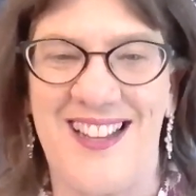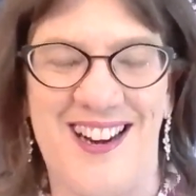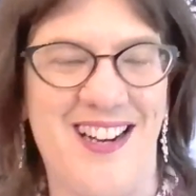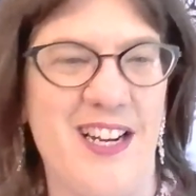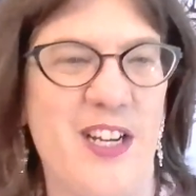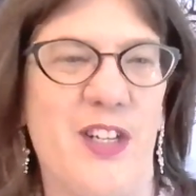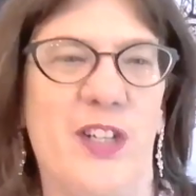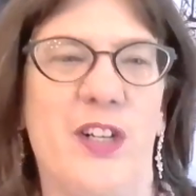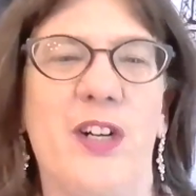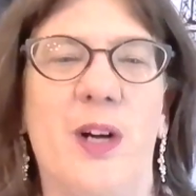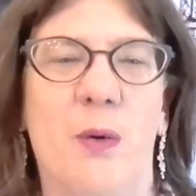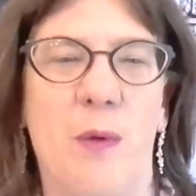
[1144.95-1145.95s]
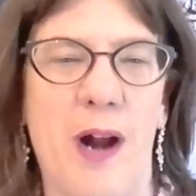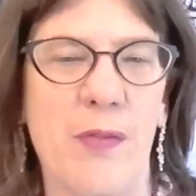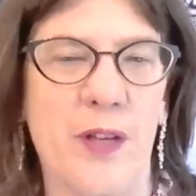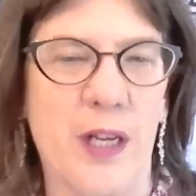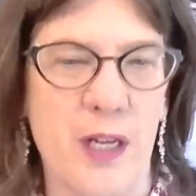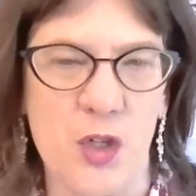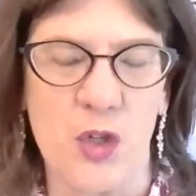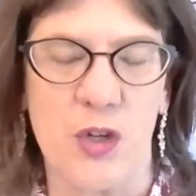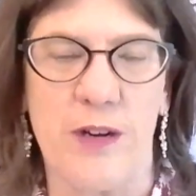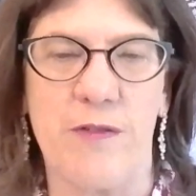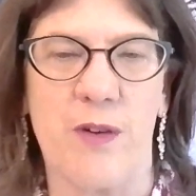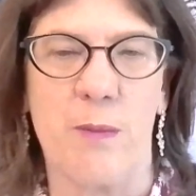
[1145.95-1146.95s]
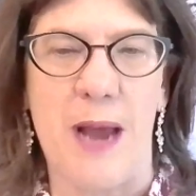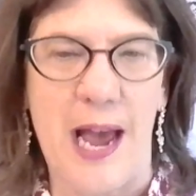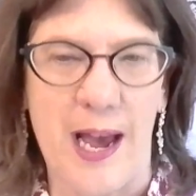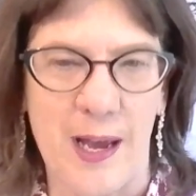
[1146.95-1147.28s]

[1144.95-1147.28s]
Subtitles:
that I hear around the country from